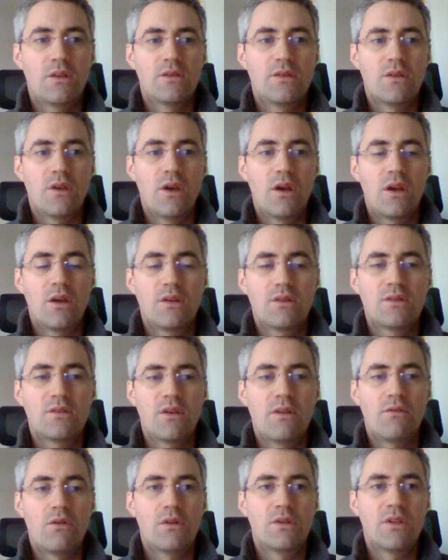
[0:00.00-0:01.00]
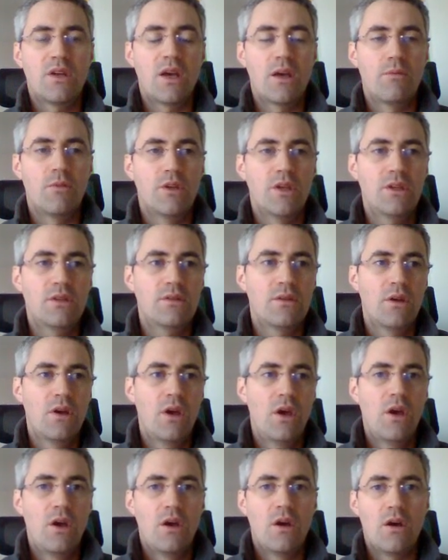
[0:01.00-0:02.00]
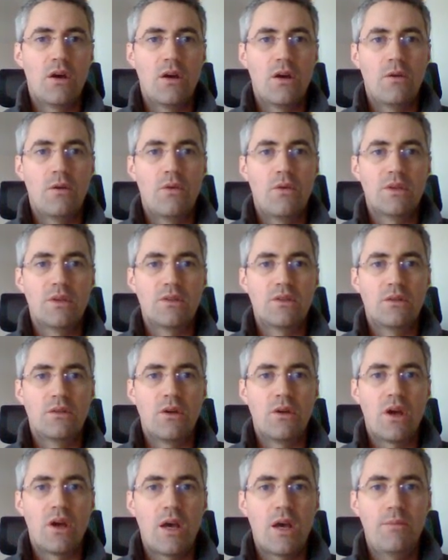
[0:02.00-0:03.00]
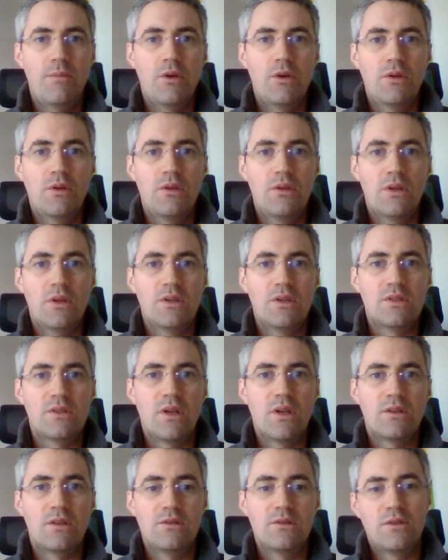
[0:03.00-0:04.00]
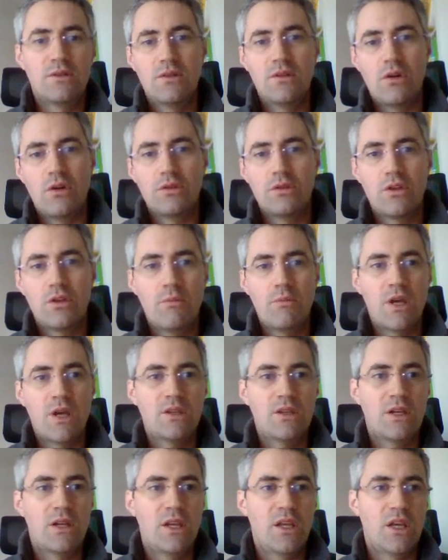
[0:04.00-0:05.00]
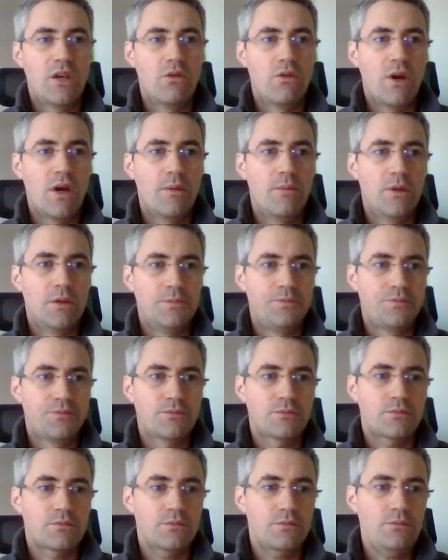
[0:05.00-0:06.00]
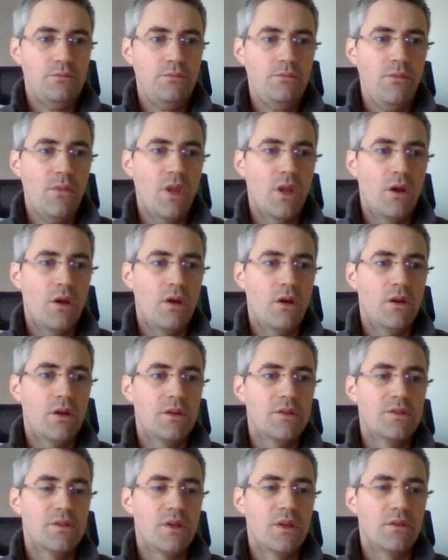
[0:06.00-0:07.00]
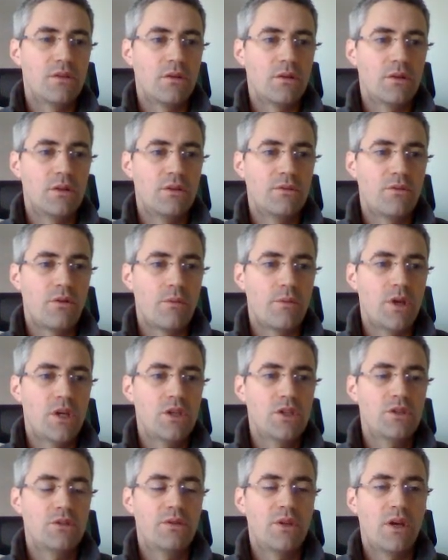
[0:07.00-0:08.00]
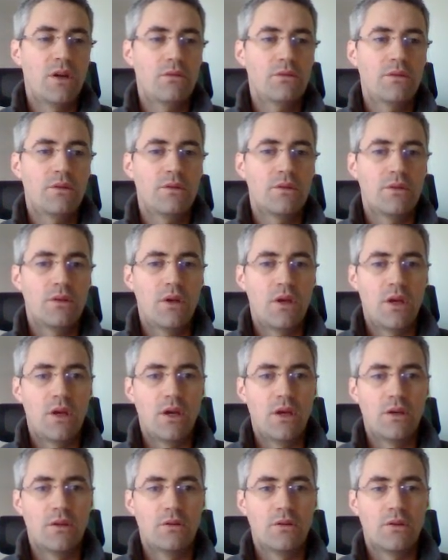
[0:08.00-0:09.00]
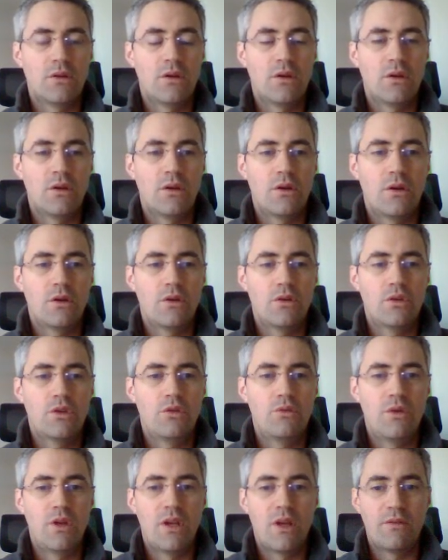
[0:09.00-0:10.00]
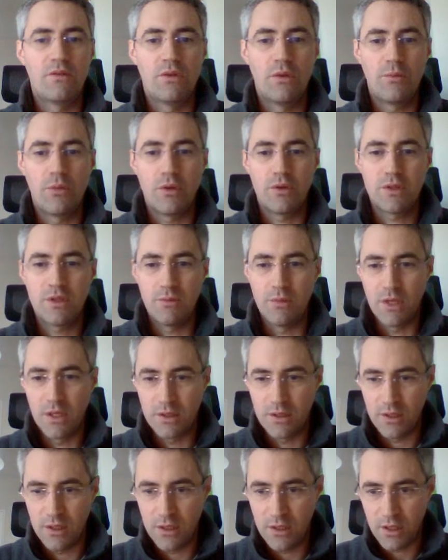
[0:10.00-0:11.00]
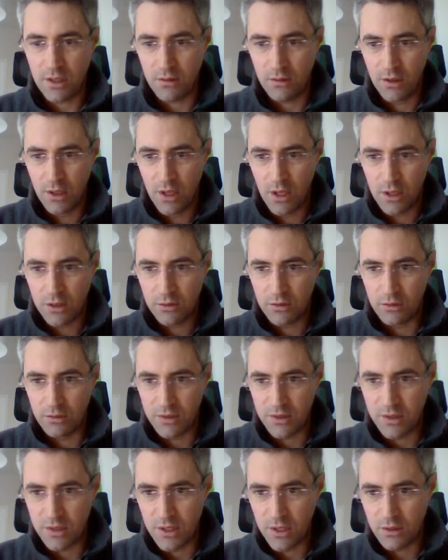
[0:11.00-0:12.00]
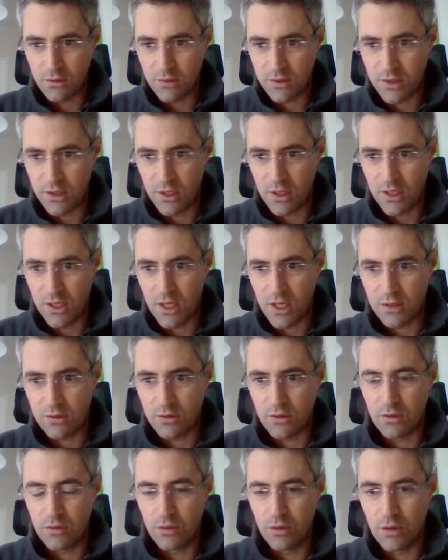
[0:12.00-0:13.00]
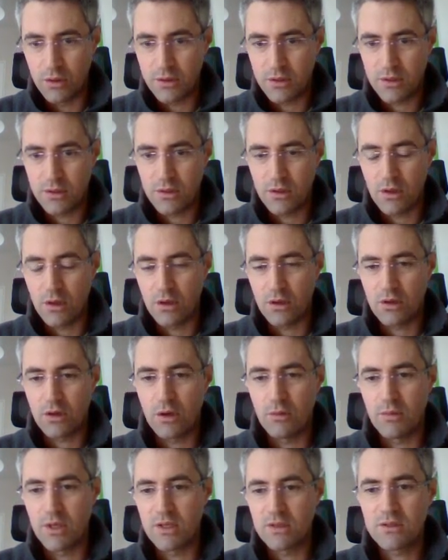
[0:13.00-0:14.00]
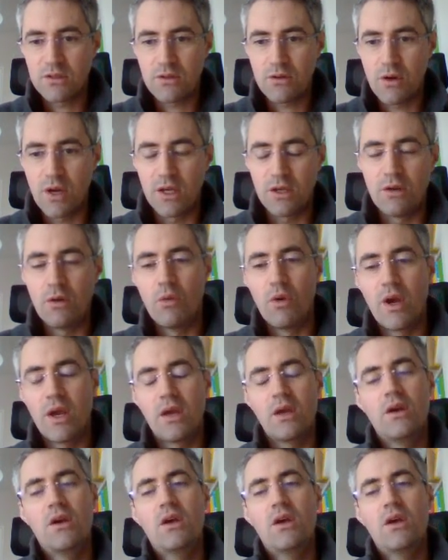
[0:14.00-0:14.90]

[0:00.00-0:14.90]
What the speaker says: say, like several times on it, what's gonna happen is that it's gonna automatically grab, let's say, the information out, and you will have the possibility now to see, you see, get a quote coming straight away,